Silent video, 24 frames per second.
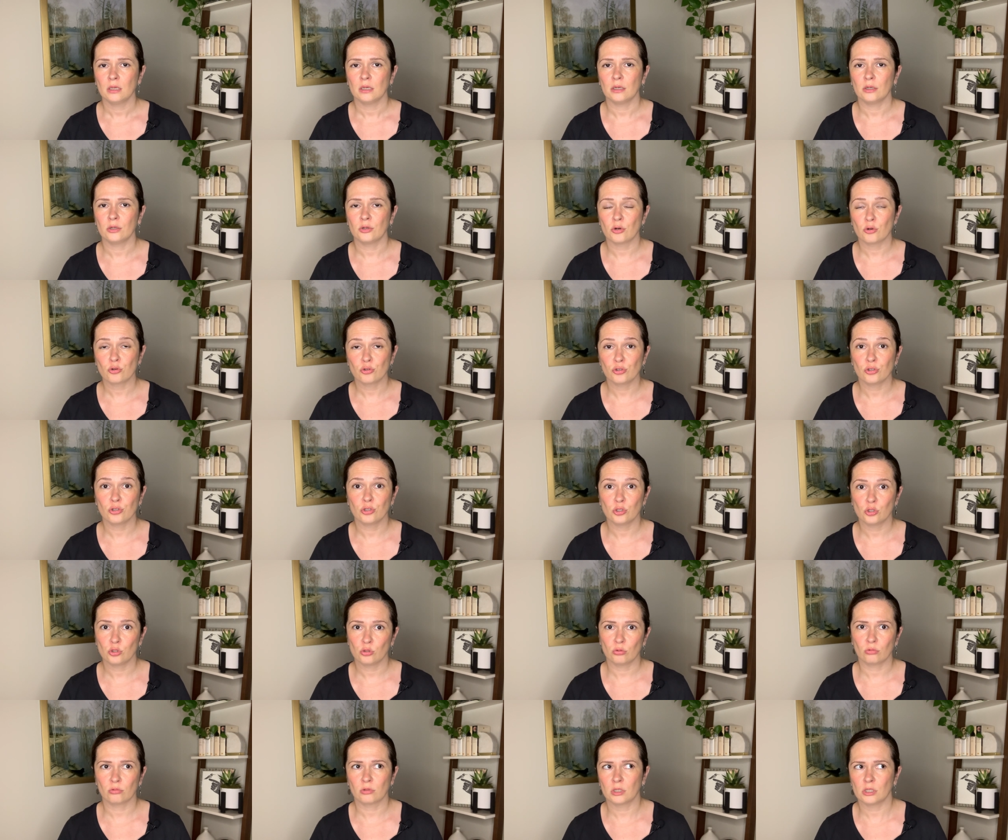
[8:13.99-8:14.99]
grocery
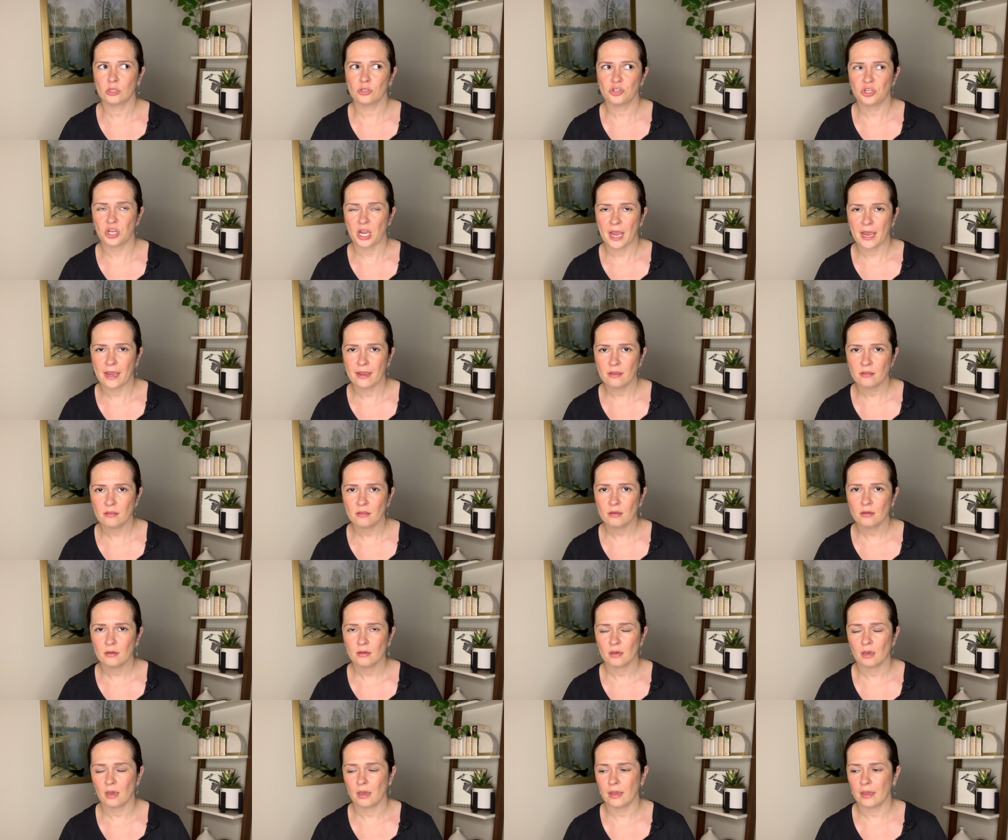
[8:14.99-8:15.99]
store chain,
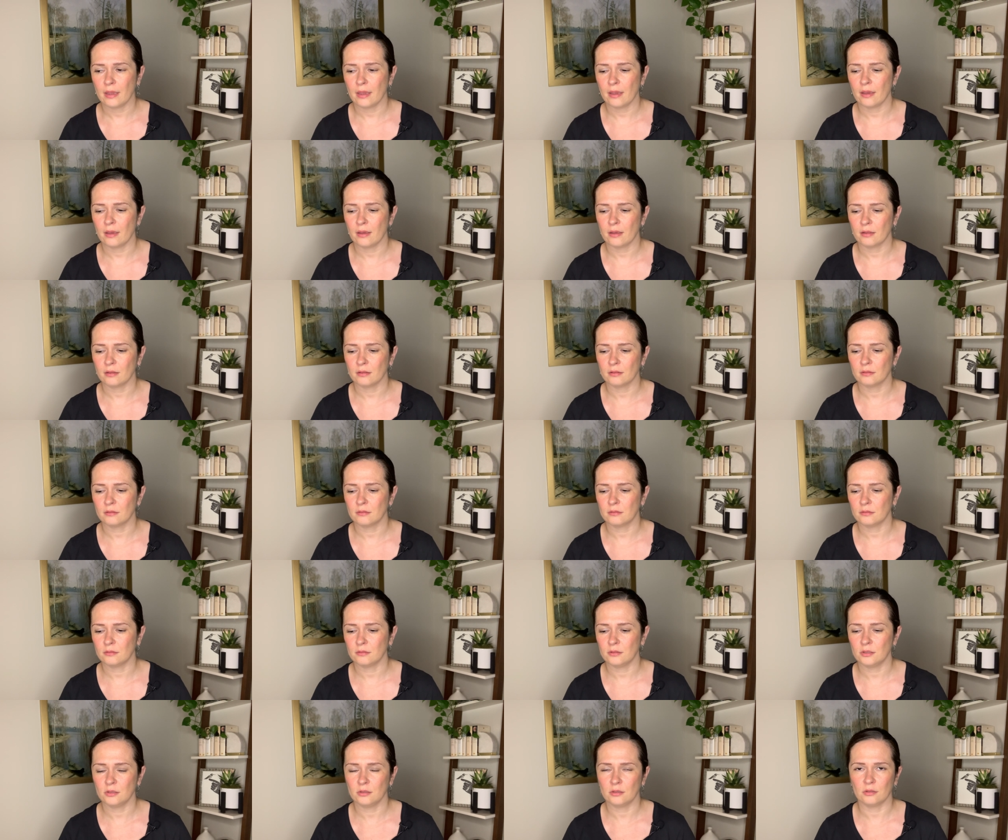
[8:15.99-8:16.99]
and
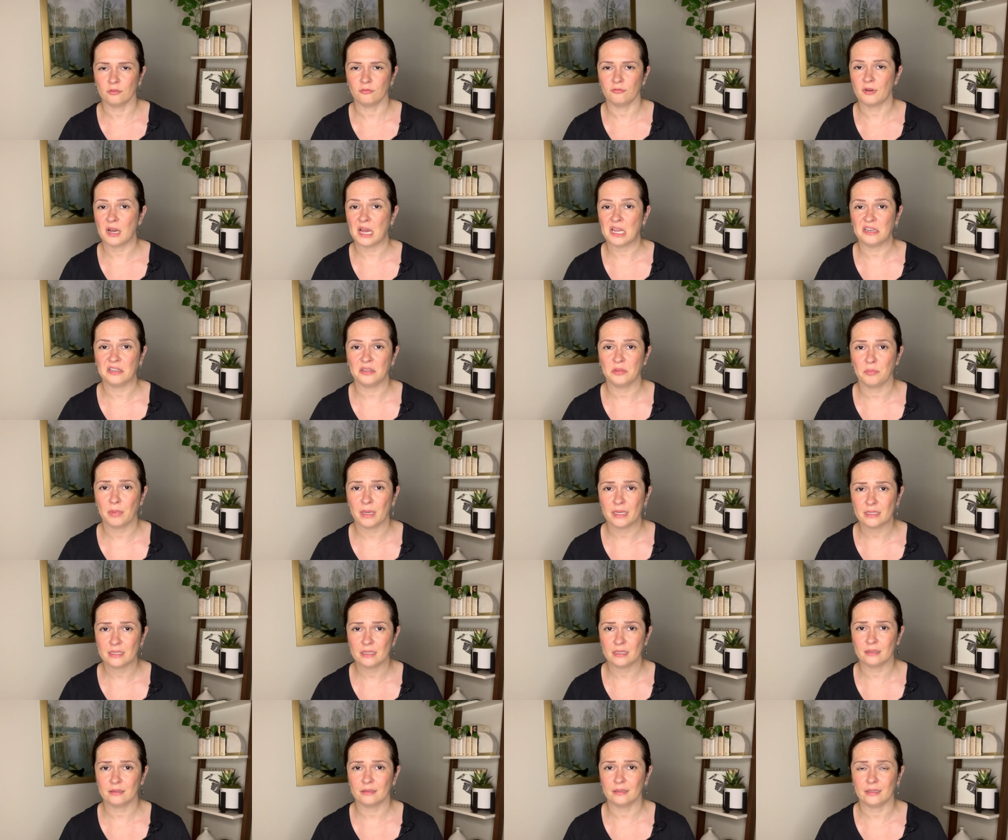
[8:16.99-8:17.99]
you can find it
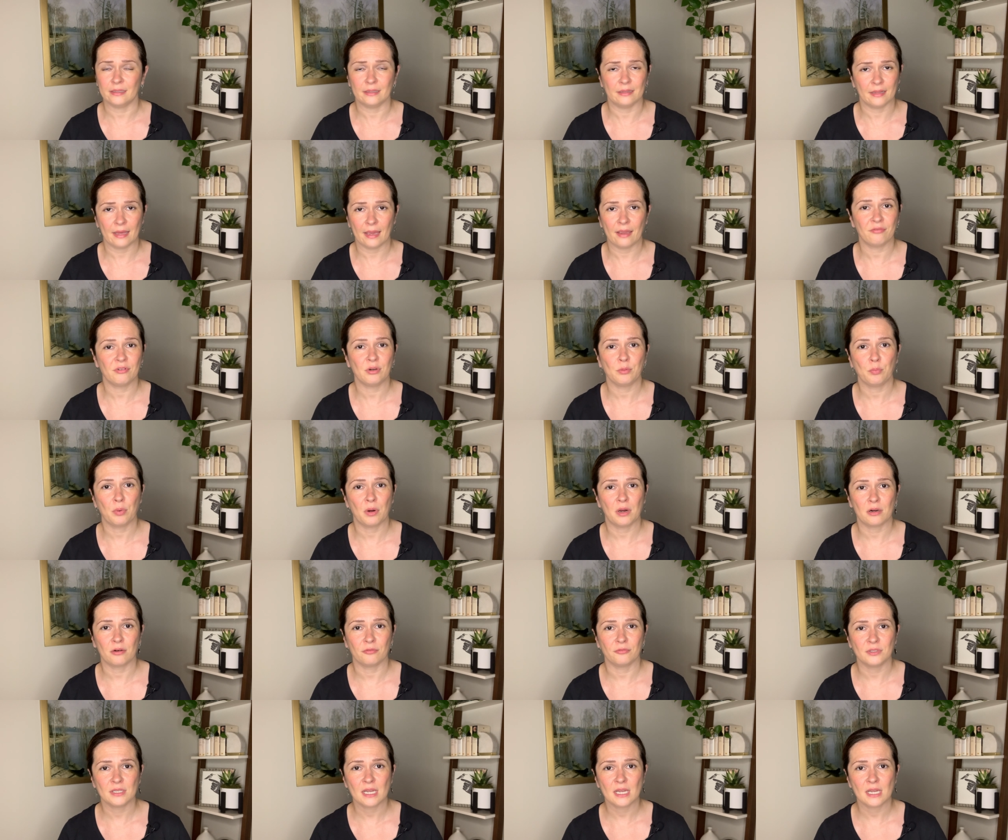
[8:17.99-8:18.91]
basically in every part of